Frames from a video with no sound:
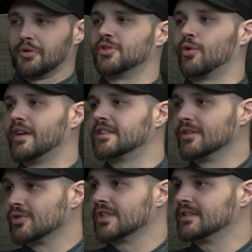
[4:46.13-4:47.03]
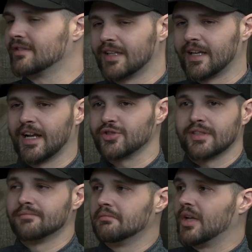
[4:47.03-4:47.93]
pursue a resolution, so they can
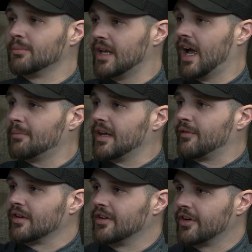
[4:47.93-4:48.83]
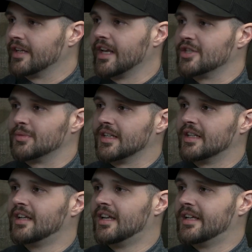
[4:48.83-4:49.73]
actually you know be happy after your engagement.
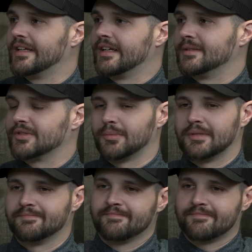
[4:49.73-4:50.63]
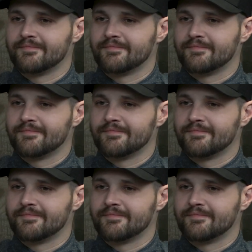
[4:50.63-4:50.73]
Yeah. Uh, so I mean,